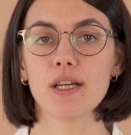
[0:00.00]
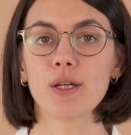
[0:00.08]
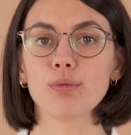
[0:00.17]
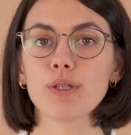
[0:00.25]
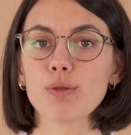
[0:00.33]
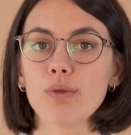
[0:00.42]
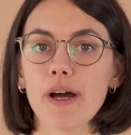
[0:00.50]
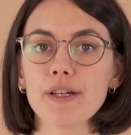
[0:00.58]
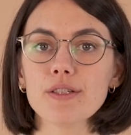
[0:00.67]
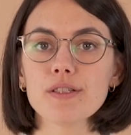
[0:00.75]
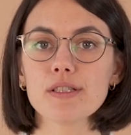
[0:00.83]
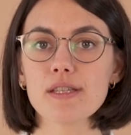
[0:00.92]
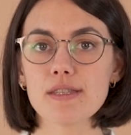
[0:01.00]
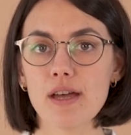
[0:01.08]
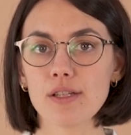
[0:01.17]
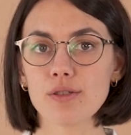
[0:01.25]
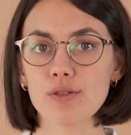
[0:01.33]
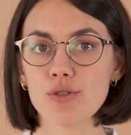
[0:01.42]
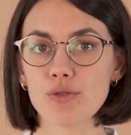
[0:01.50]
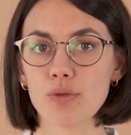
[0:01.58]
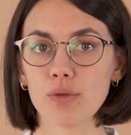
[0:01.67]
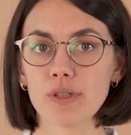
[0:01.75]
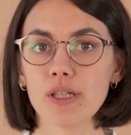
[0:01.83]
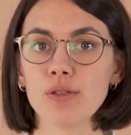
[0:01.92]
require design
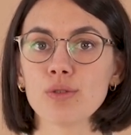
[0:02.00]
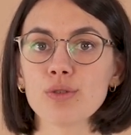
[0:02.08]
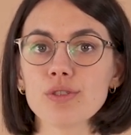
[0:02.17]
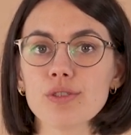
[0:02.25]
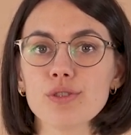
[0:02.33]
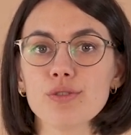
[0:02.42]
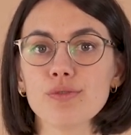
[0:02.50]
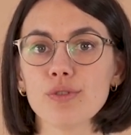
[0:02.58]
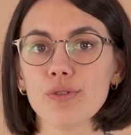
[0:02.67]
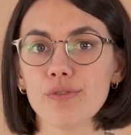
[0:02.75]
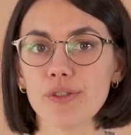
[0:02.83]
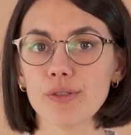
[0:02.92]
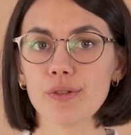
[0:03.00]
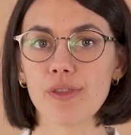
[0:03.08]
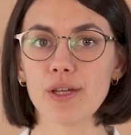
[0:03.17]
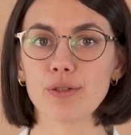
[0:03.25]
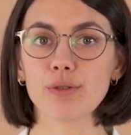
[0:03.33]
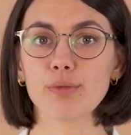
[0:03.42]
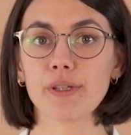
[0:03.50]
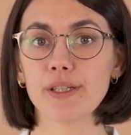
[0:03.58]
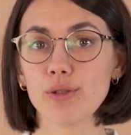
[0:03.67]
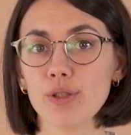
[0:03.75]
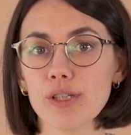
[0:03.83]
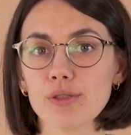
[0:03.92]
control in order to fulfill their
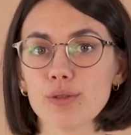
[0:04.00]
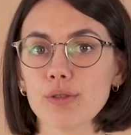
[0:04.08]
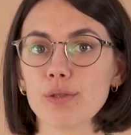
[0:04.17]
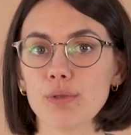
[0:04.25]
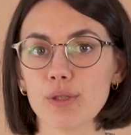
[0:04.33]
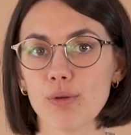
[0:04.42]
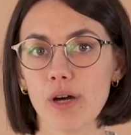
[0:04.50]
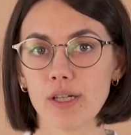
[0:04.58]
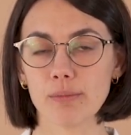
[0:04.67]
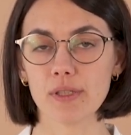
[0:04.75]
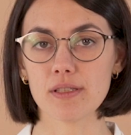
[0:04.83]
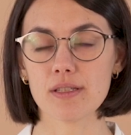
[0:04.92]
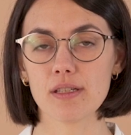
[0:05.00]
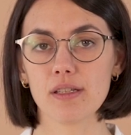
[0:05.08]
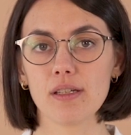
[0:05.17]
regulatory requirement.